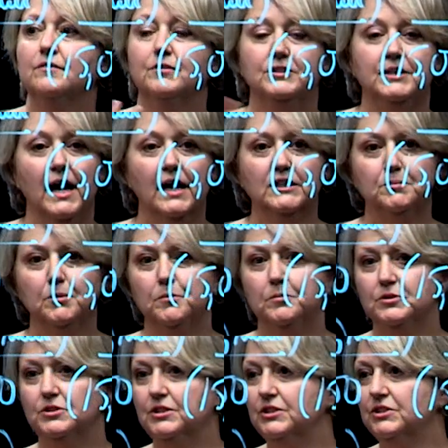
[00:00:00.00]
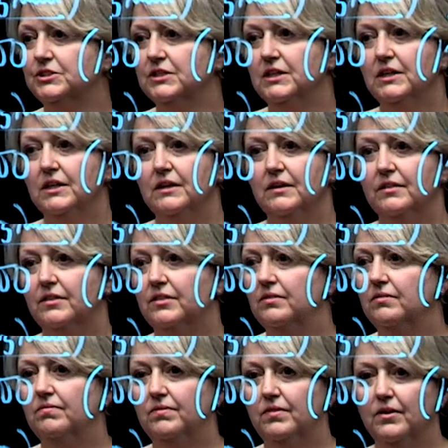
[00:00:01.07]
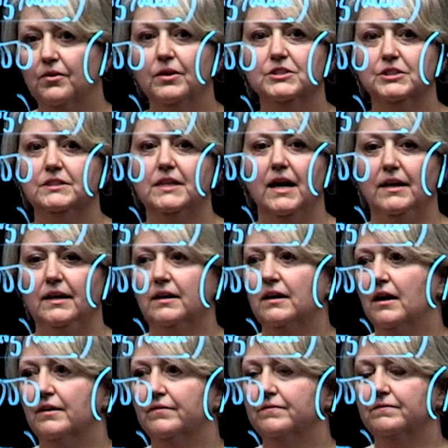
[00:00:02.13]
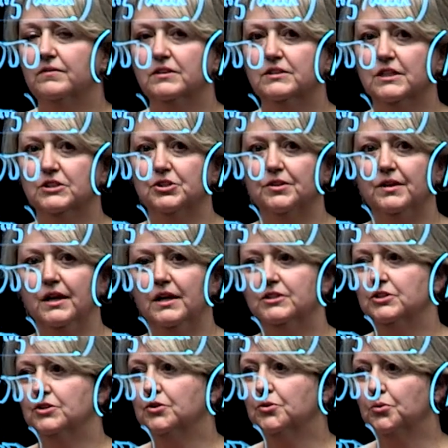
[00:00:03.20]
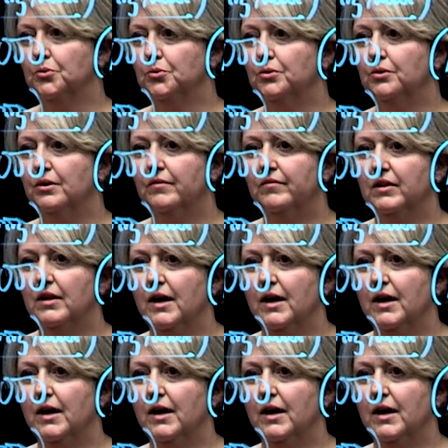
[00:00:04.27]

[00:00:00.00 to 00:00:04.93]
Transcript: For tax purposes, there isn't any kind of such a thing as an accrual of a